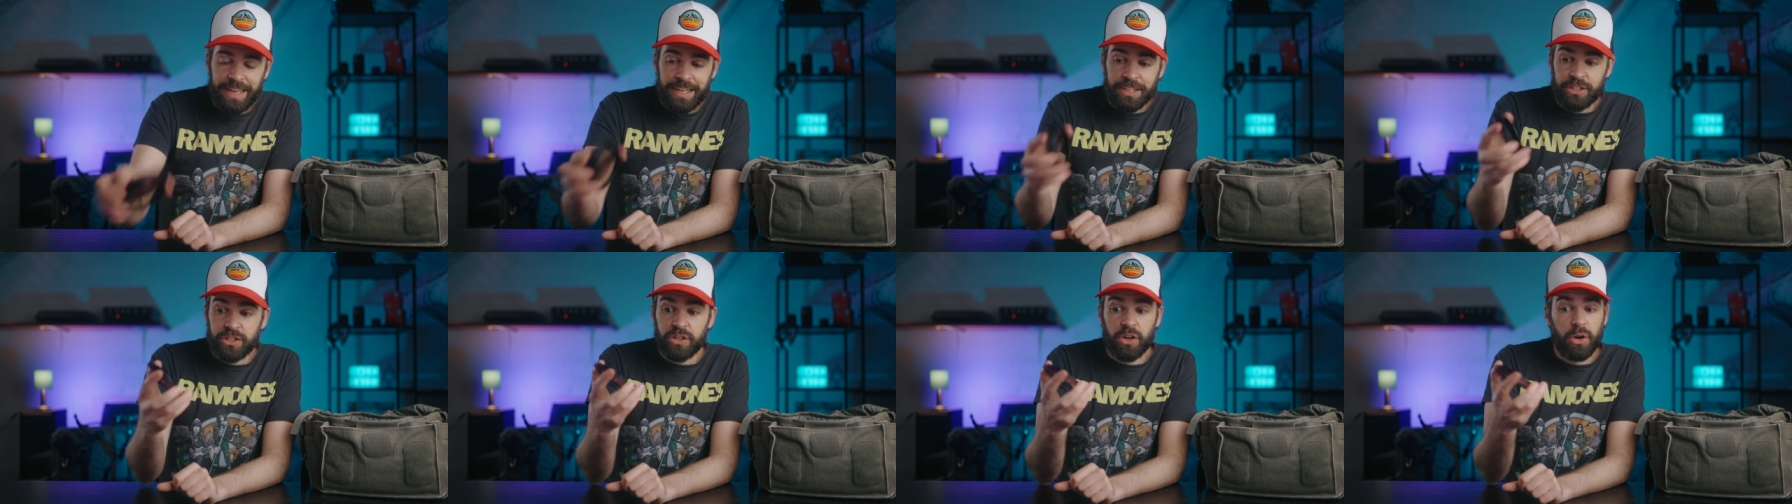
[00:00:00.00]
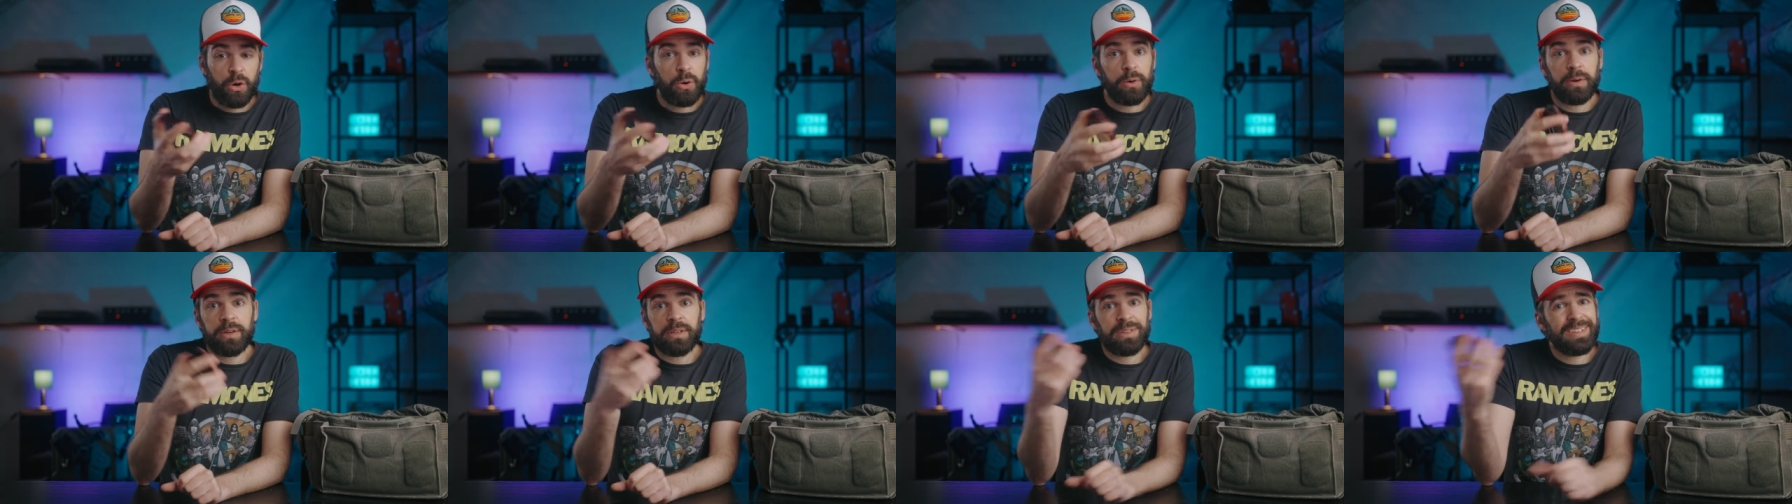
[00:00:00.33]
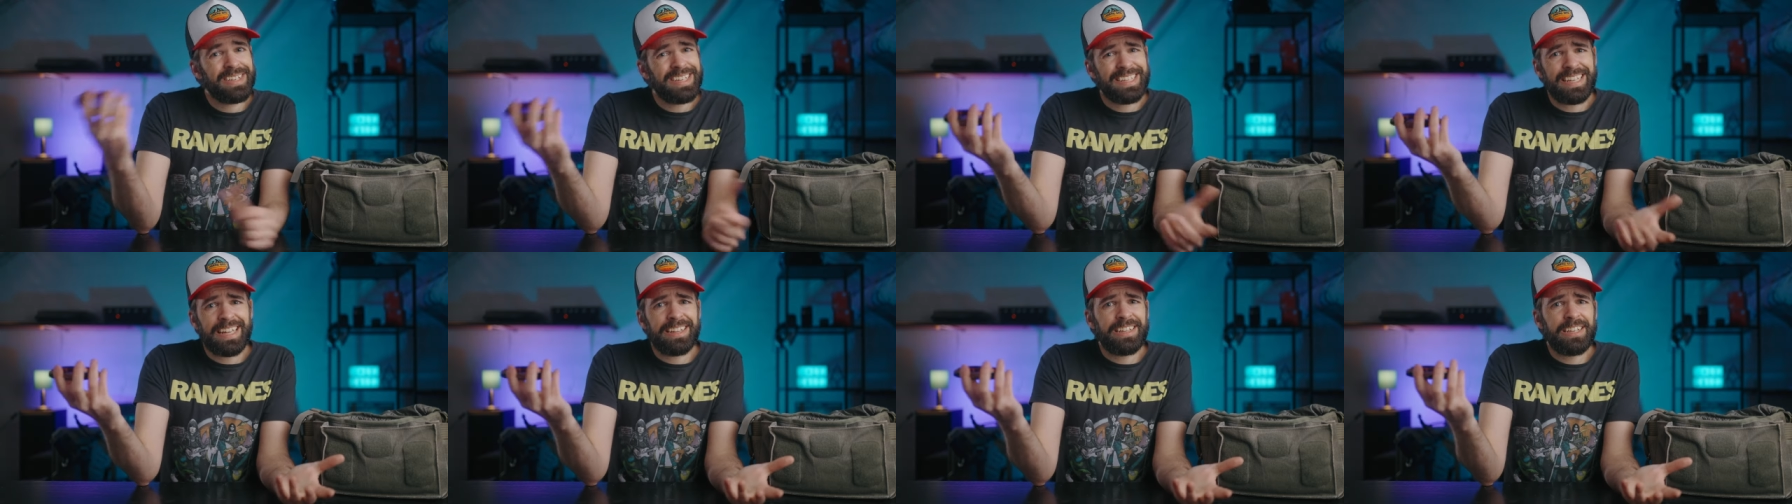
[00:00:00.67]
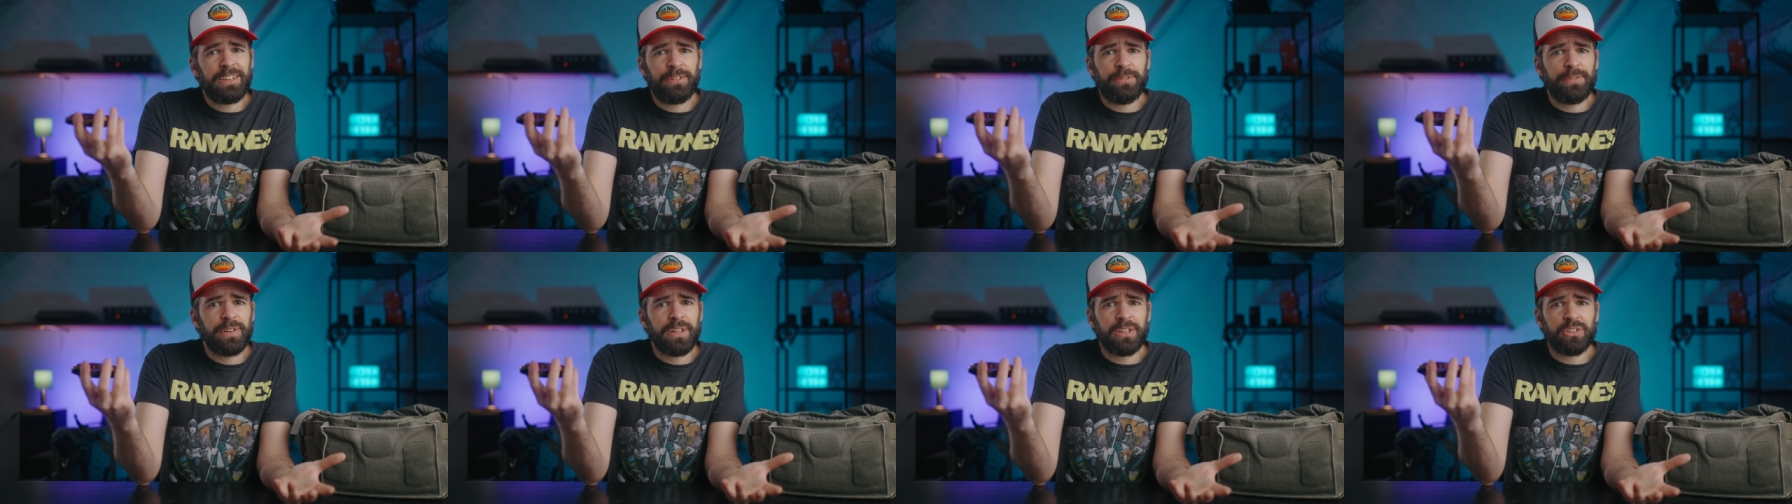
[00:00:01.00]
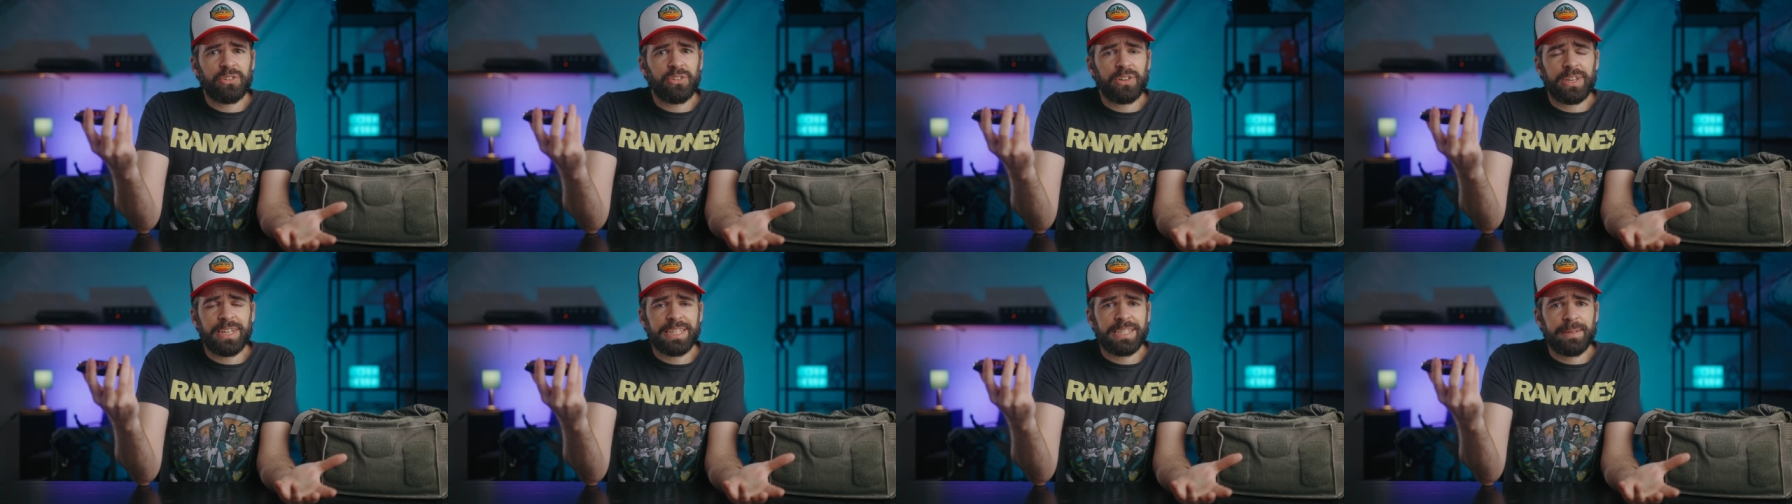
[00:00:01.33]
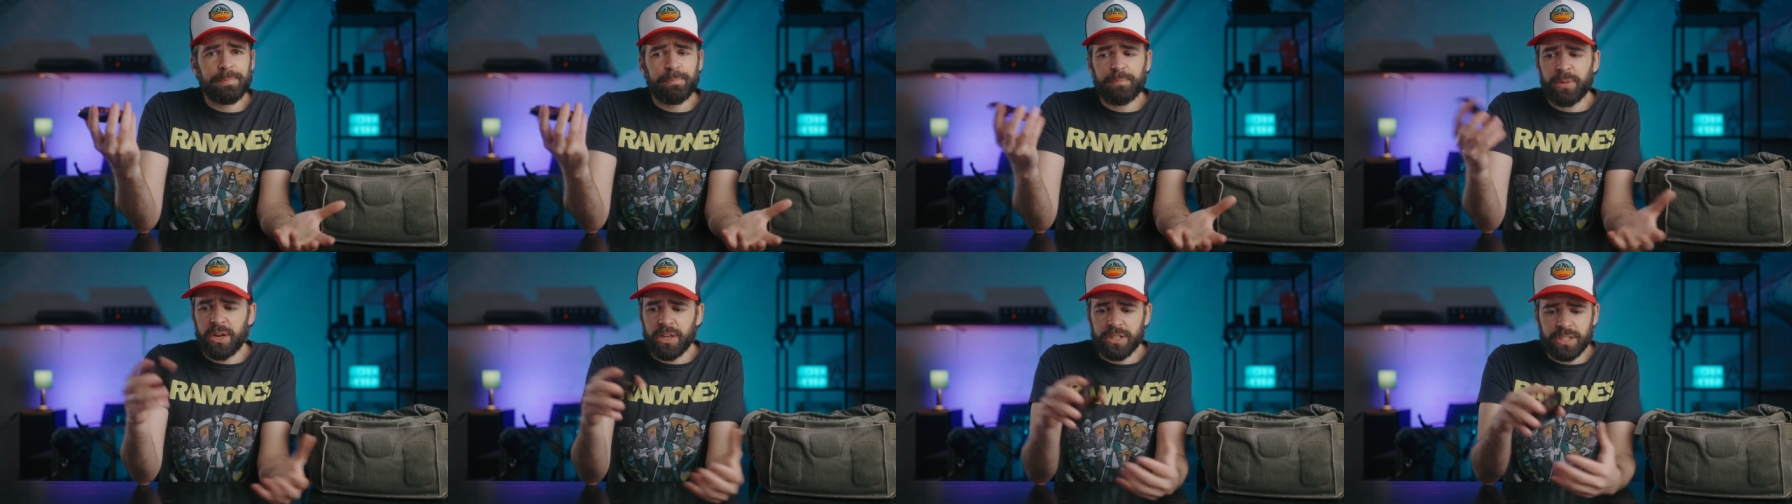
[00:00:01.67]
So an ND filter is a
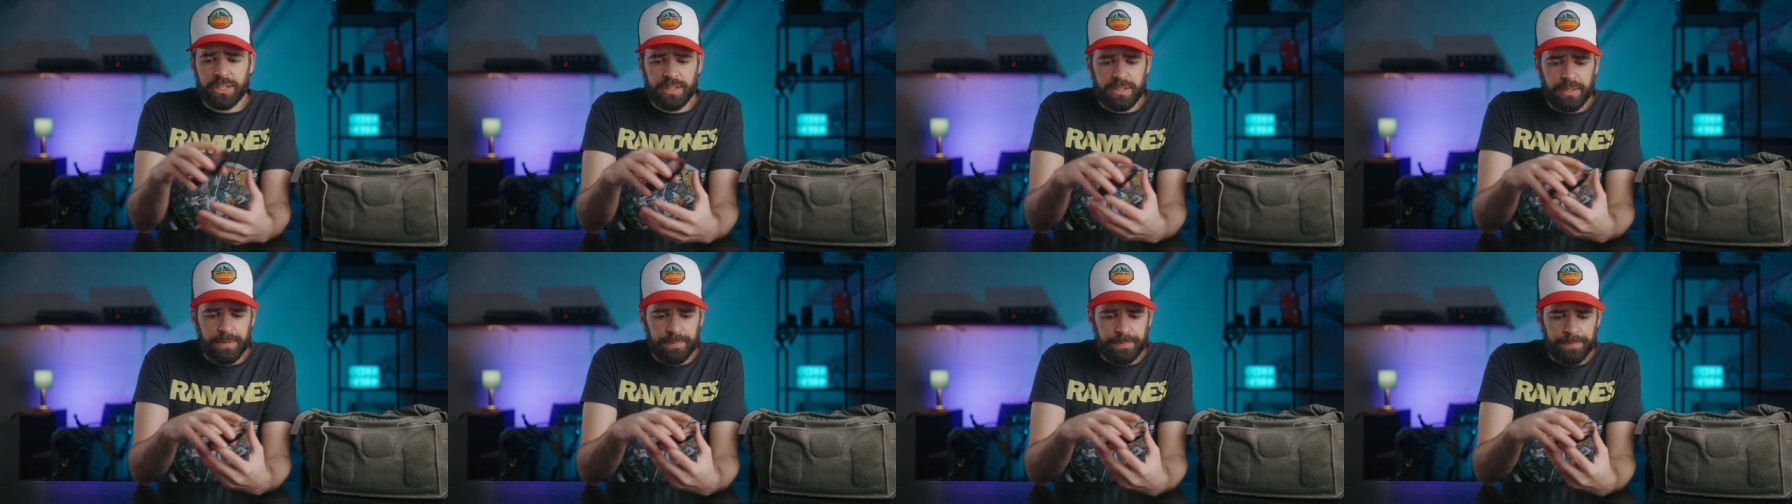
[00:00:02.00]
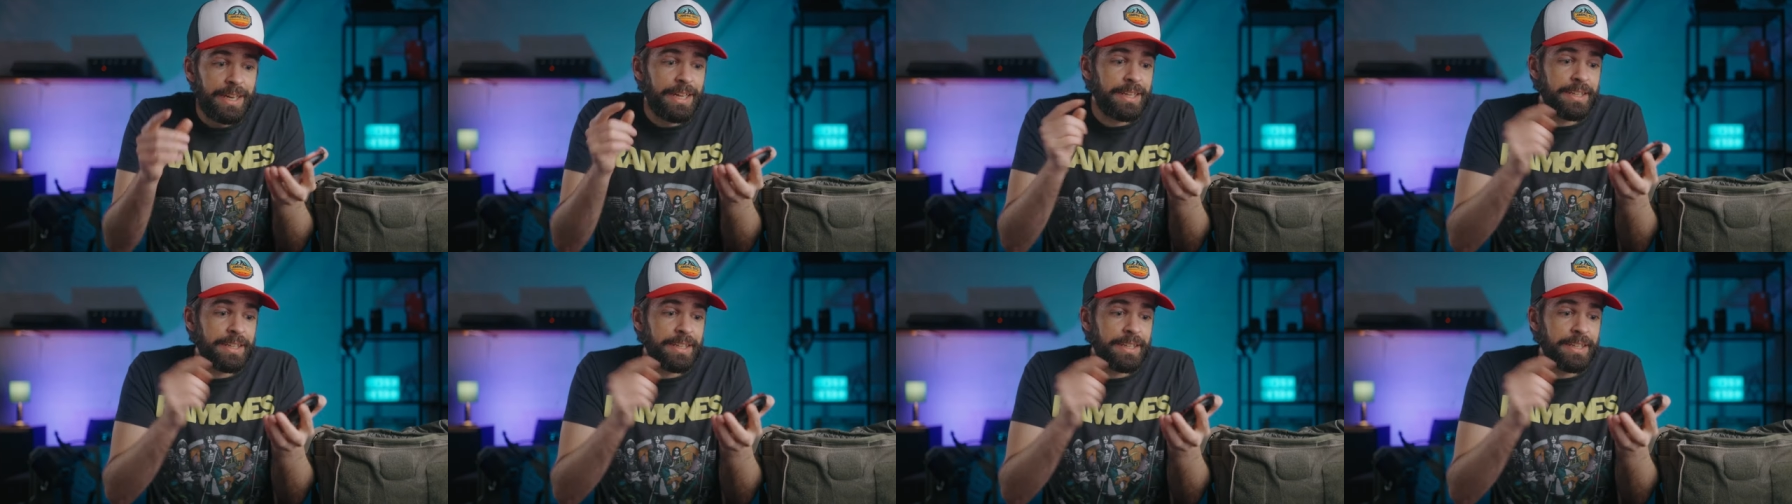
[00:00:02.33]
must.